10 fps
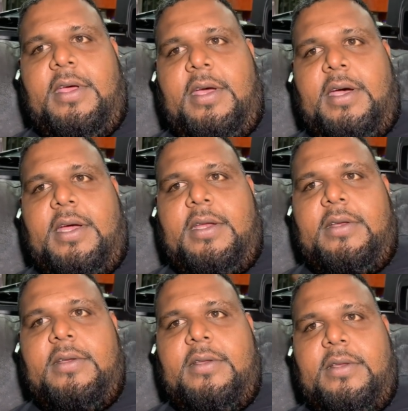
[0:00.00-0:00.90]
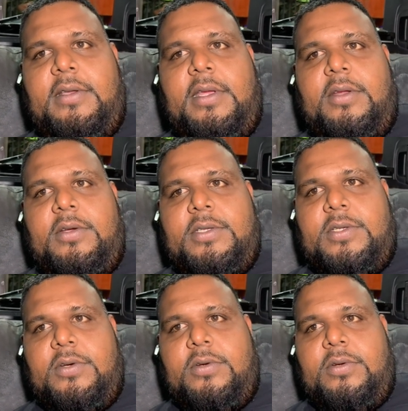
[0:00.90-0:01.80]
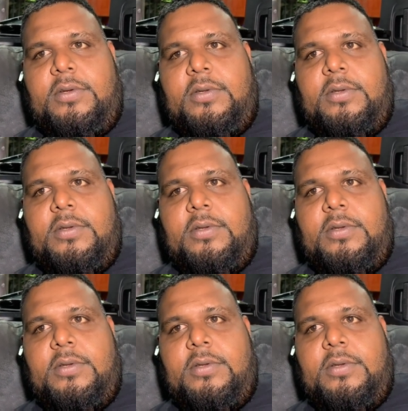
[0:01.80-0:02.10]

And you know so.